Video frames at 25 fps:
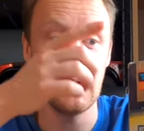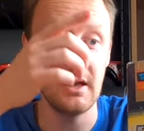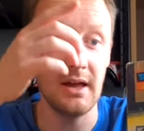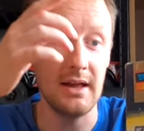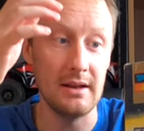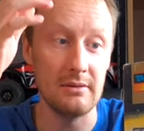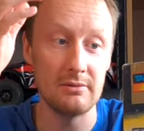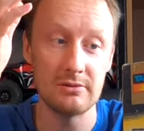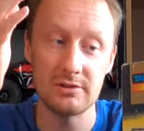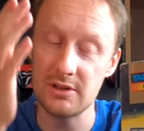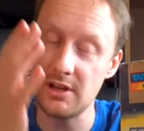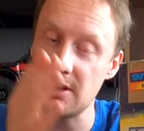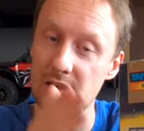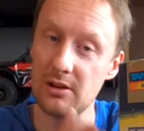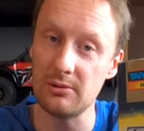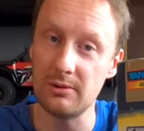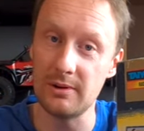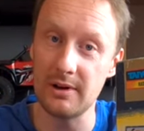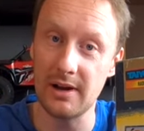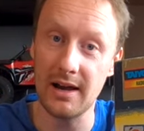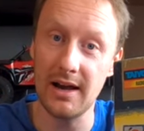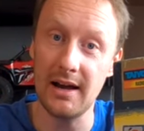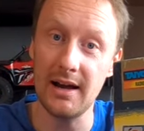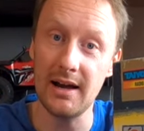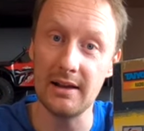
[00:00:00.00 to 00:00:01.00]
And it was the yellow
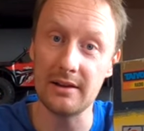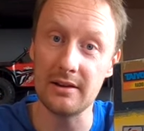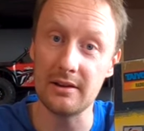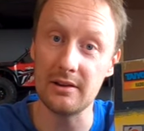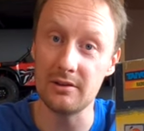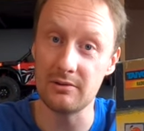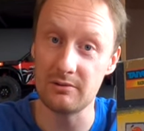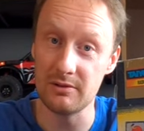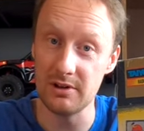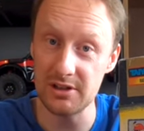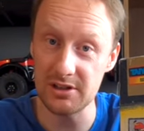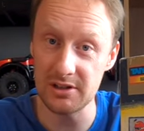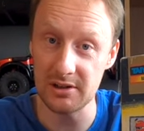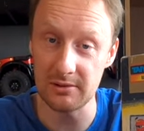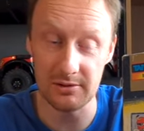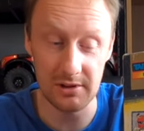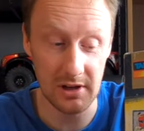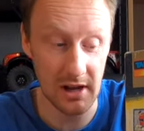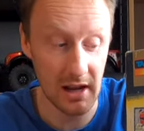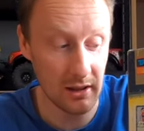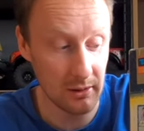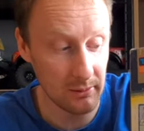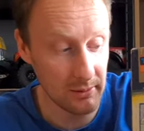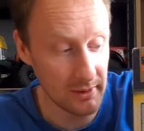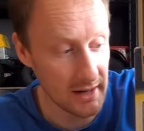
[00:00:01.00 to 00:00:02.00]
one I had. And the reason it was
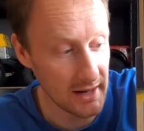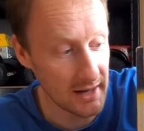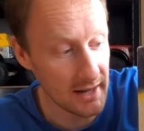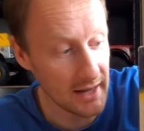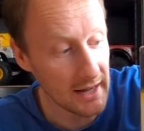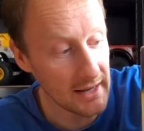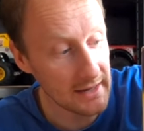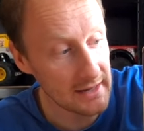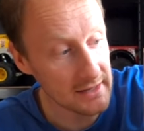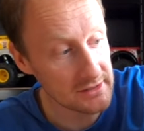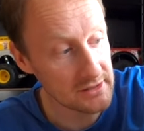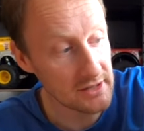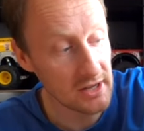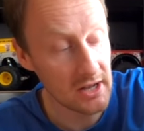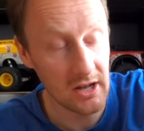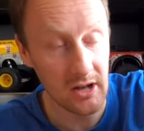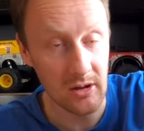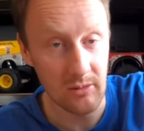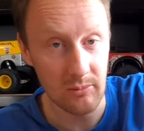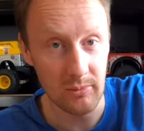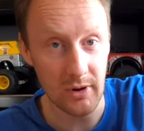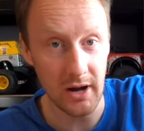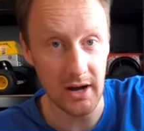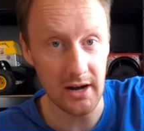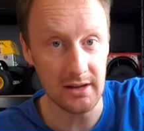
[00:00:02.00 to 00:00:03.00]
the yellow one I had is
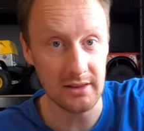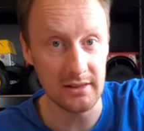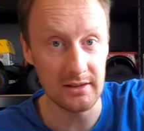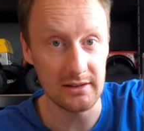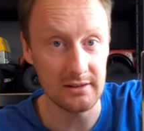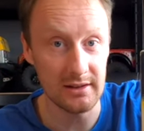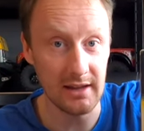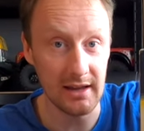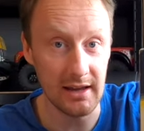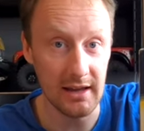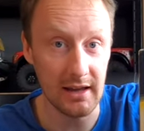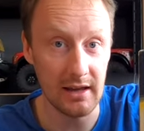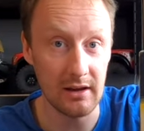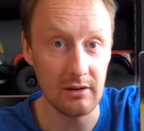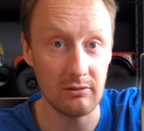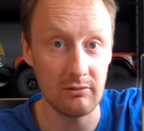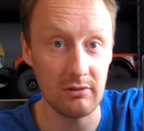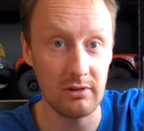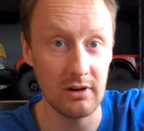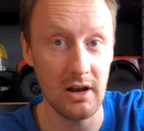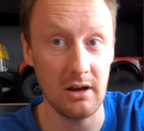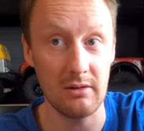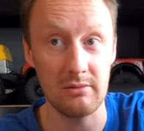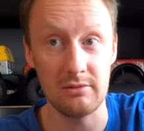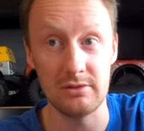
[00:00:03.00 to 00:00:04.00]
back in the day
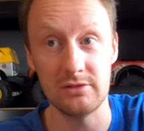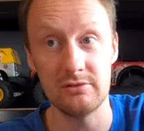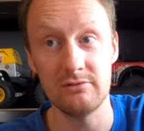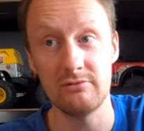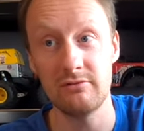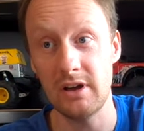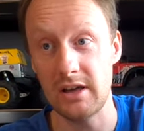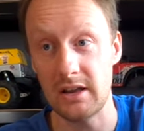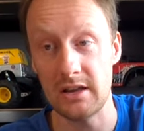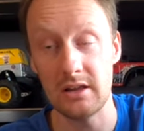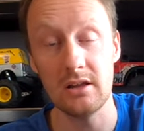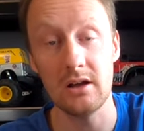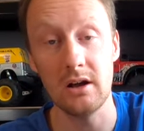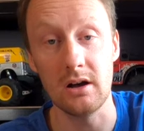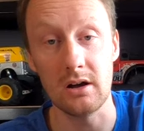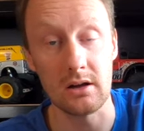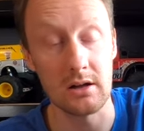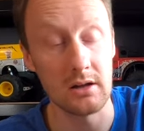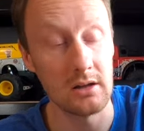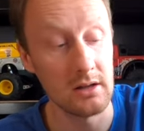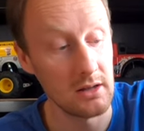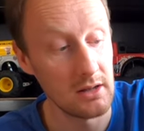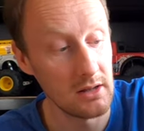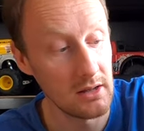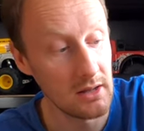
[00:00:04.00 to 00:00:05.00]
when I was very
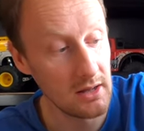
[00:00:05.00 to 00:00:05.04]
young,